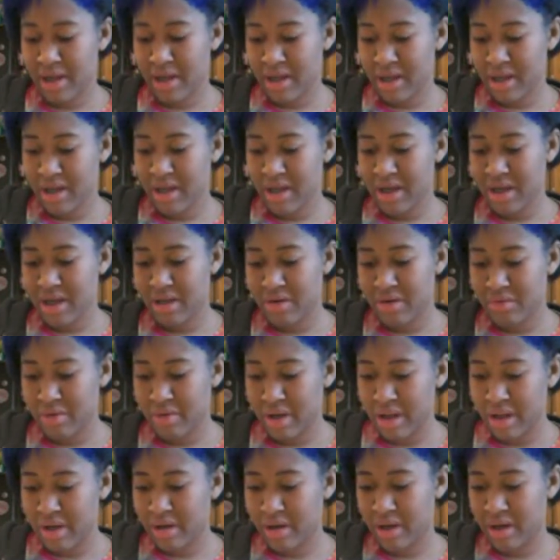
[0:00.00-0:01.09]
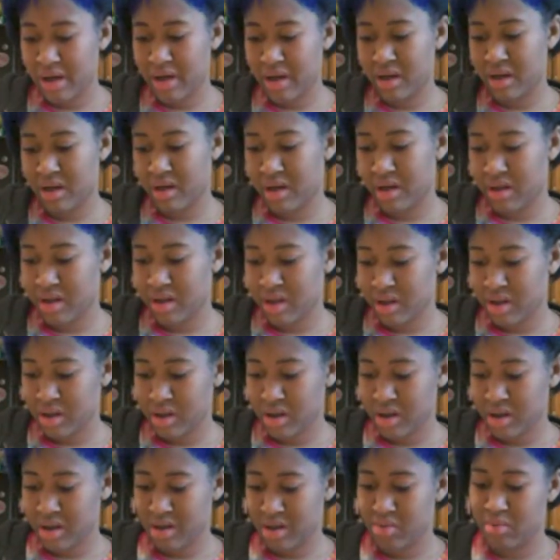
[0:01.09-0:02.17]
yellow color out of this.
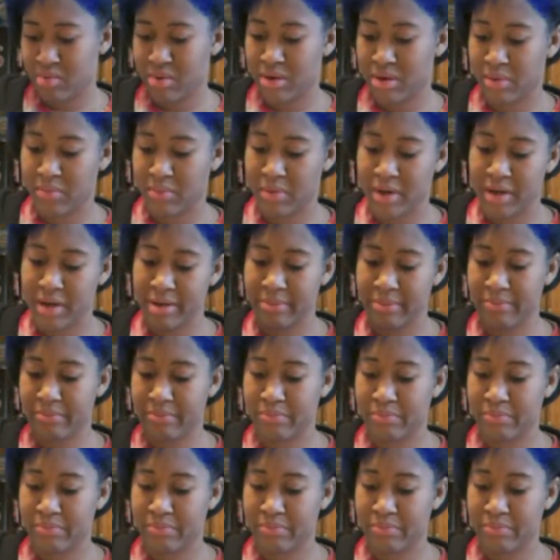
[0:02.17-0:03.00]
That's what I want.